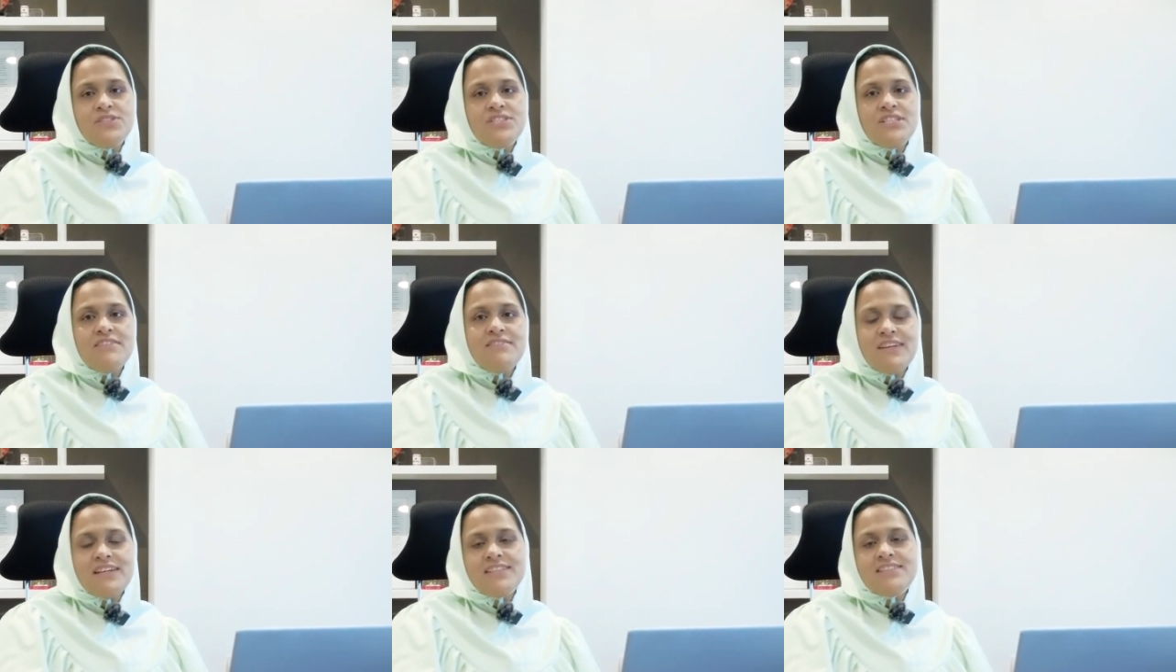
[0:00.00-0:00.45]

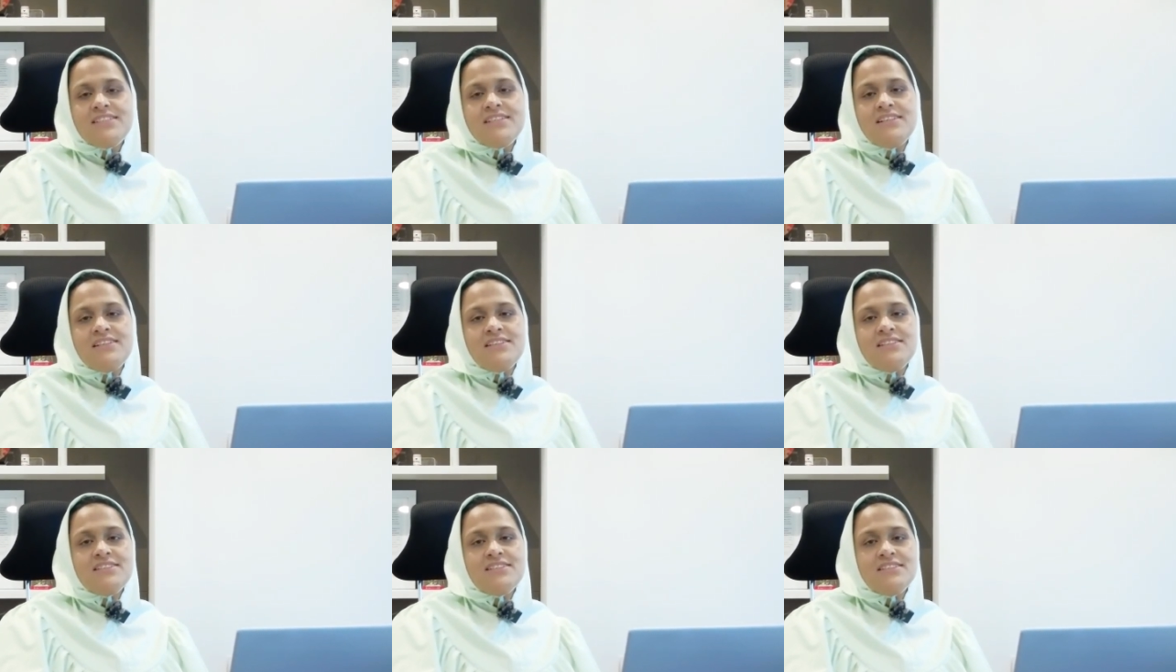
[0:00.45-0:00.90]
achieve
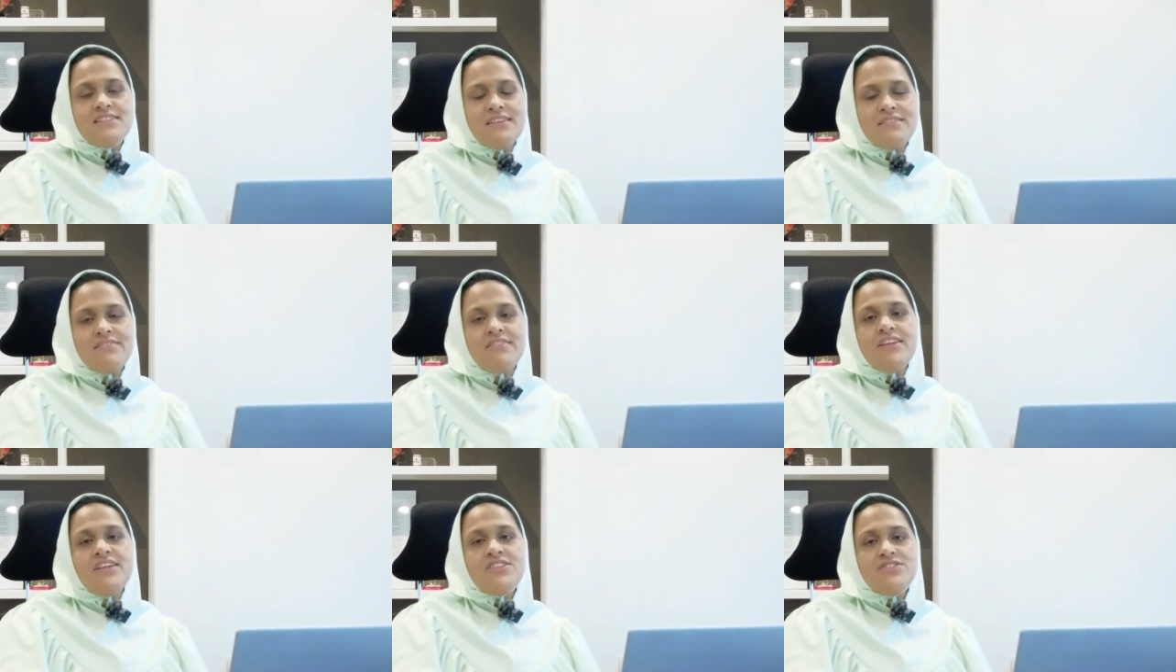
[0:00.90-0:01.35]
excellence in
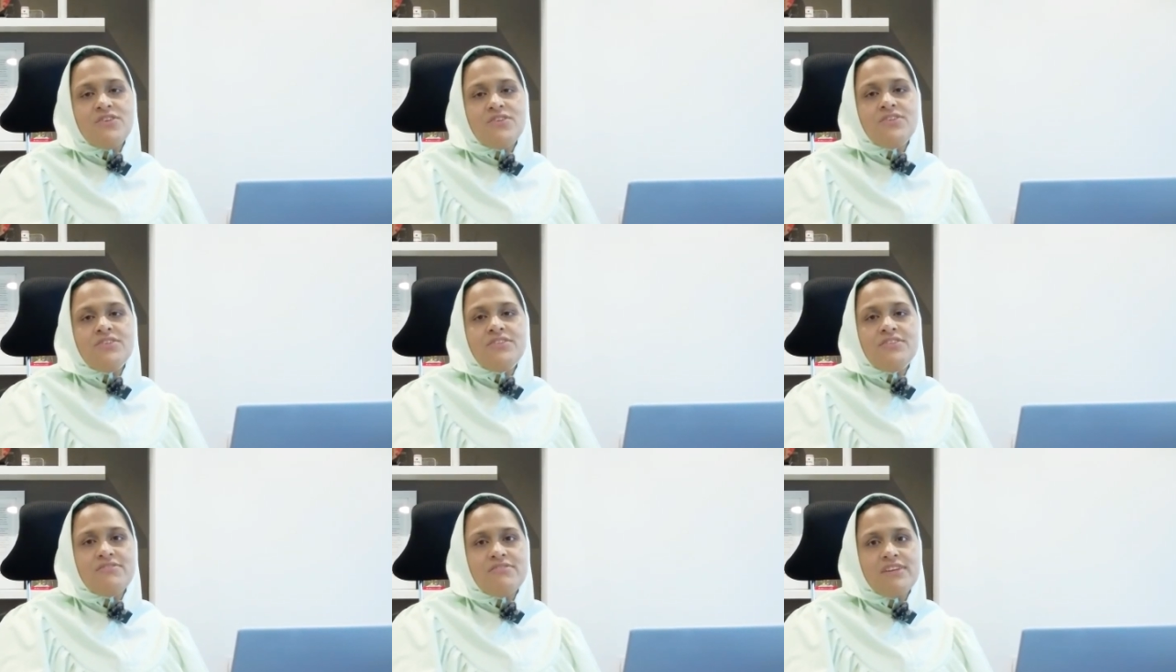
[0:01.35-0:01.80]
every
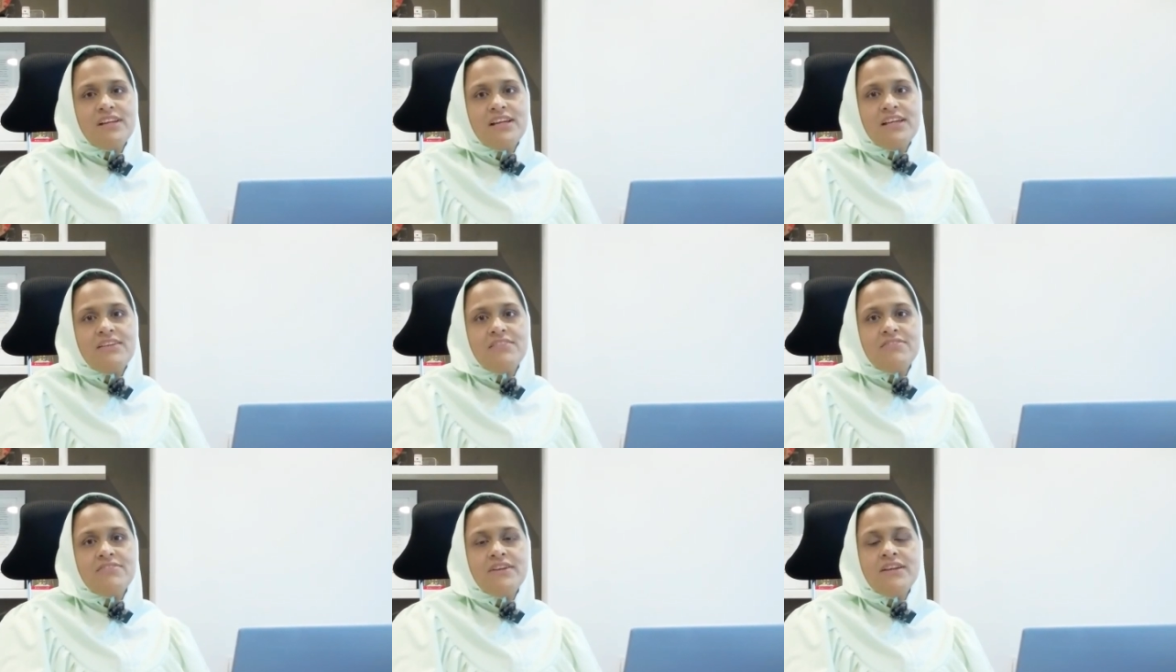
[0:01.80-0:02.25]
genre of
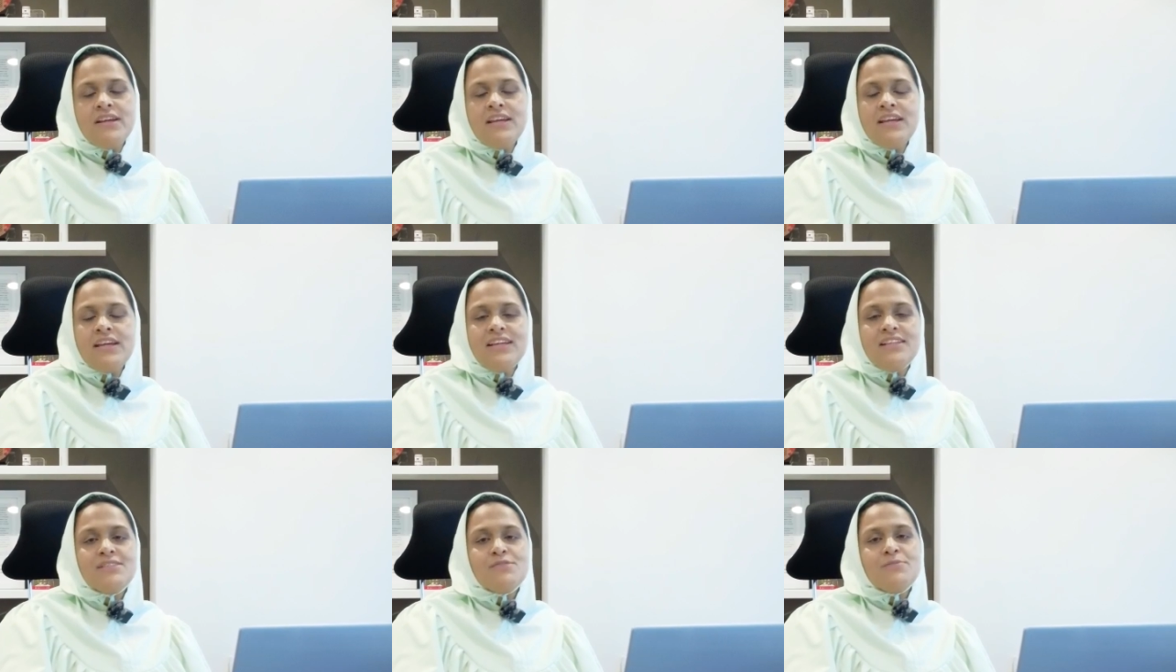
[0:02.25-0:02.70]
life
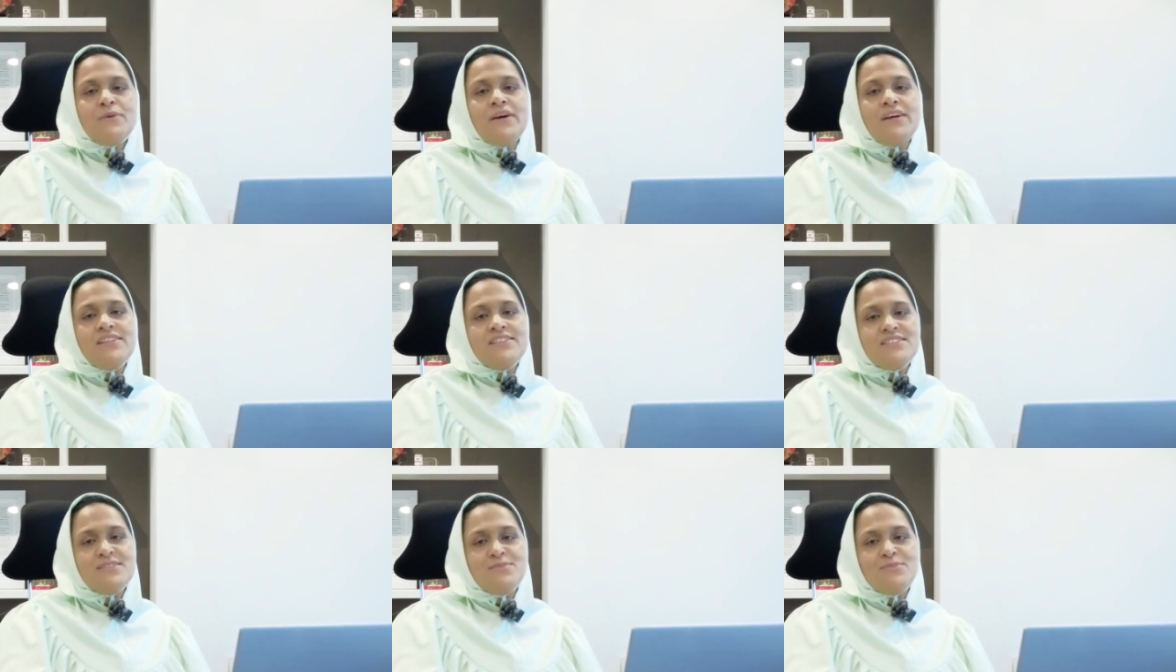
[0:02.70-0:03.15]

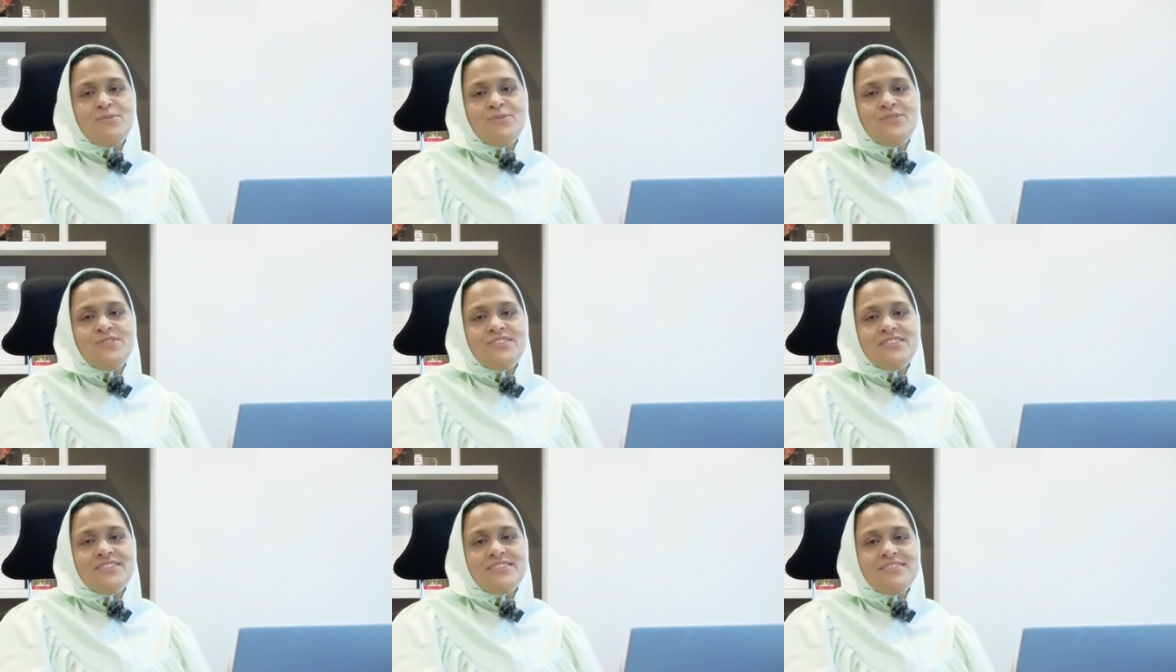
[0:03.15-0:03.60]
inspires the
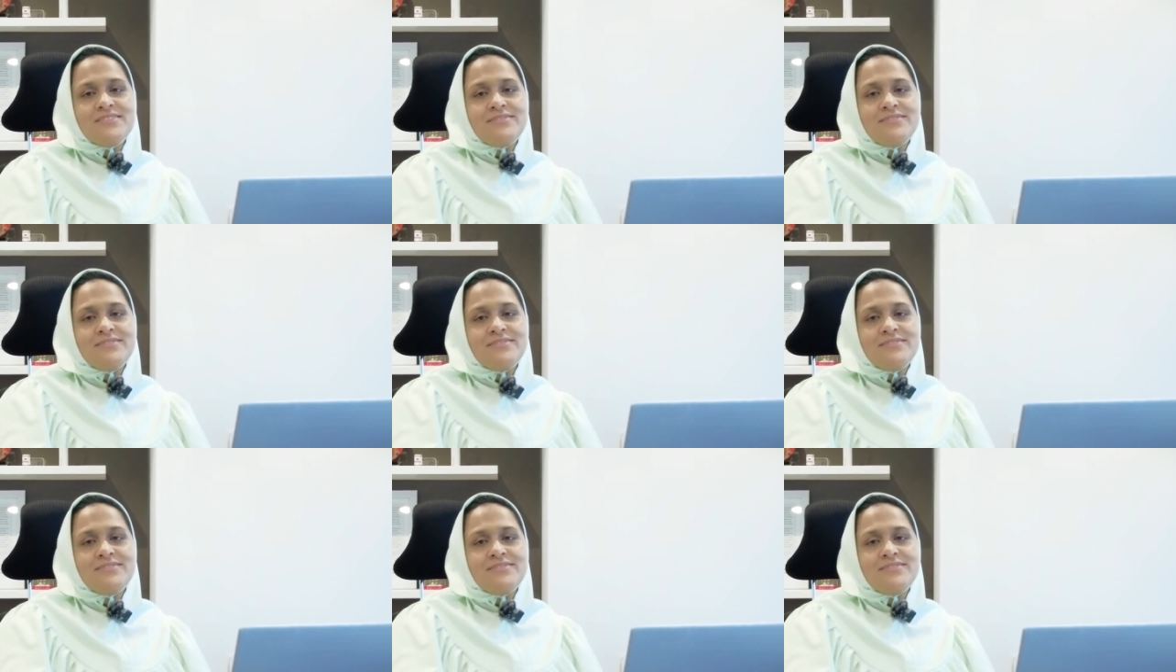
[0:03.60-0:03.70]
most.